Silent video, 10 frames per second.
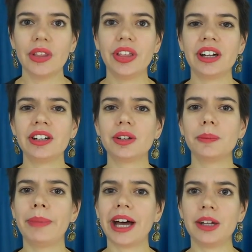They're
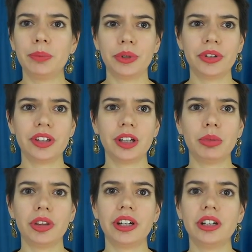not bad per se,
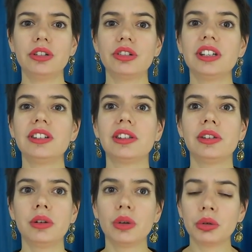but they're usually
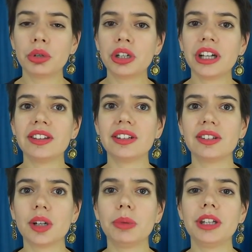slower and they
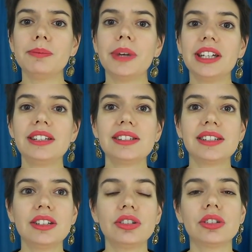stop in many
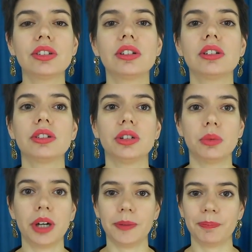stations along
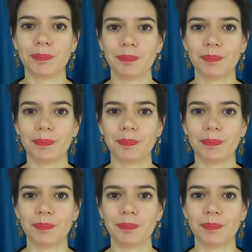your way.